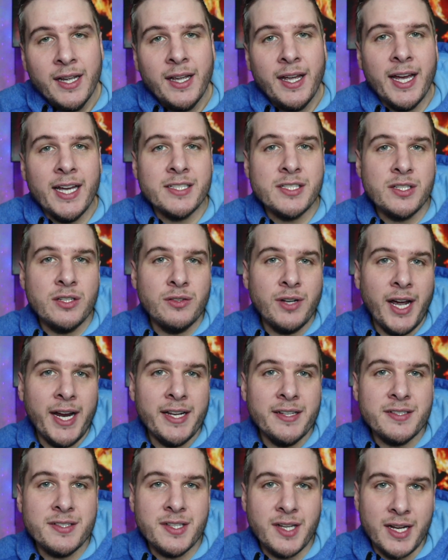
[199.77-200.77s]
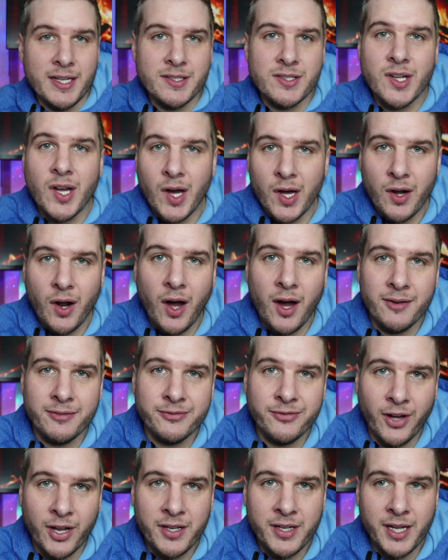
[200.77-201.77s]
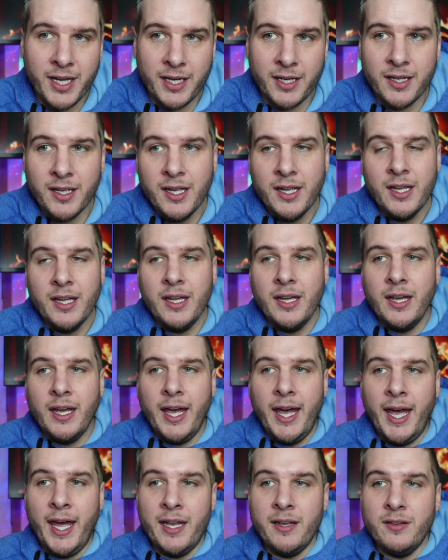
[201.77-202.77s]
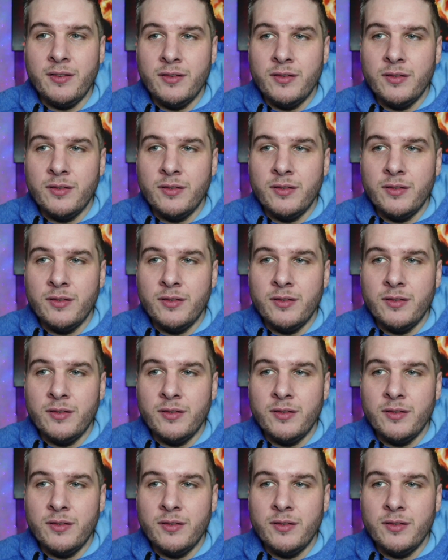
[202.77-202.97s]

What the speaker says: as the United States cut off funding and